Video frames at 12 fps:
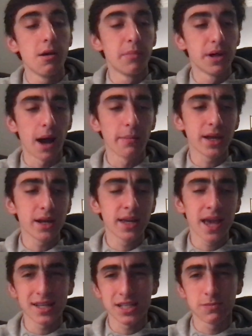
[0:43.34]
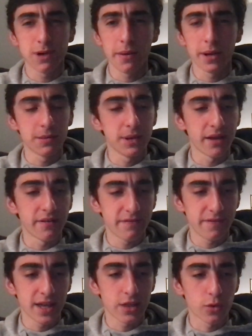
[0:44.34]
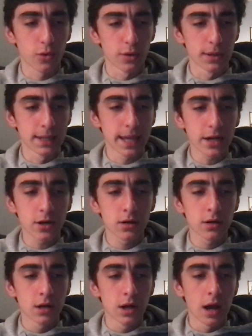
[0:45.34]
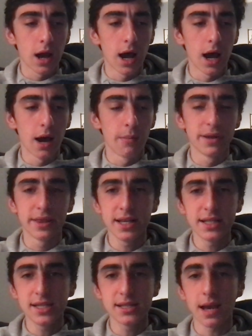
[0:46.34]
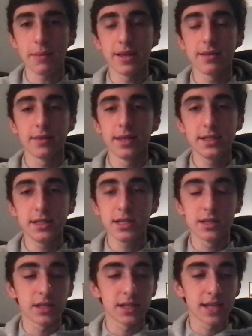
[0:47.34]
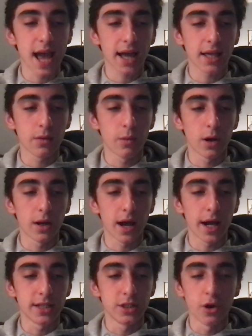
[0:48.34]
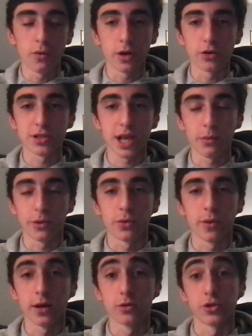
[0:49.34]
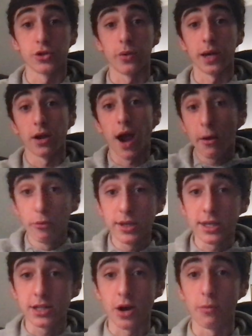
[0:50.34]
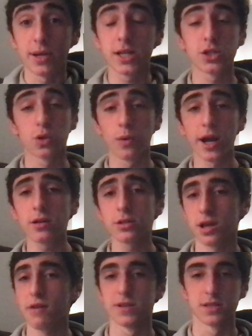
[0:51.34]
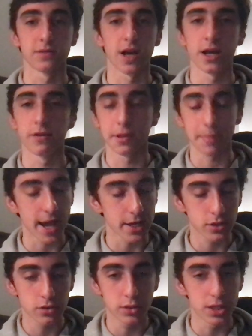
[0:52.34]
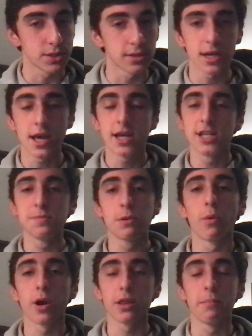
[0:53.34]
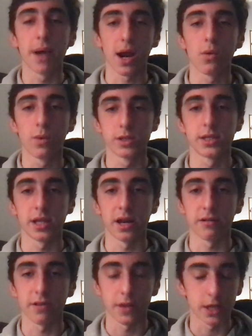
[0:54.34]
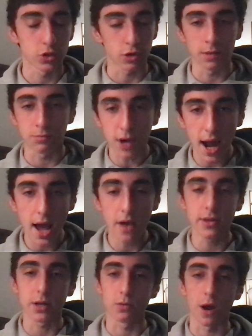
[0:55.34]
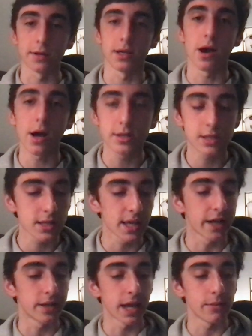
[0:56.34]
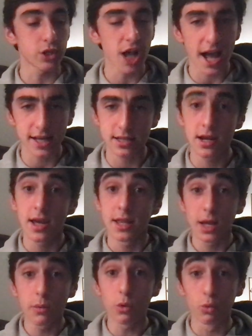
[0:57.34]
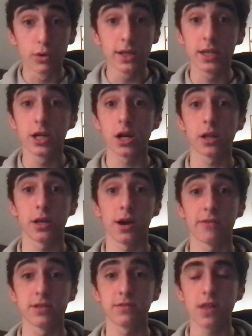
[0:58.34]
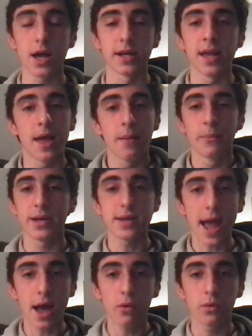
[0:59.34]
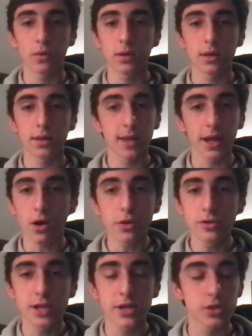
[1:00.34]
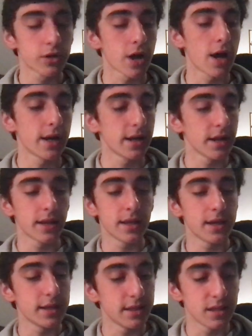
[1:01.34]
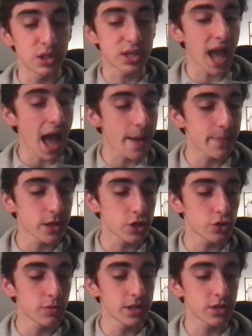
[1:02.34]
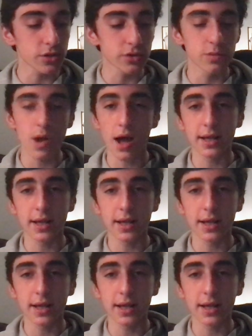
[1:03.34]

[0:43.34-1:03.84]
but I'm going to guess it's probably going to be a fifth or later. But this is exactly what I don't understand what the Raiders are doing here. I really don't, because the Raiders offensive line over the past two seasons has been one of the better ones in the NFL. They had Trent Brown, they had Rodney Hudson, they had Gabe Jackson. They were really good on the offensive line. But now, like, all those guys are gone, and it's cap issue, but it's also not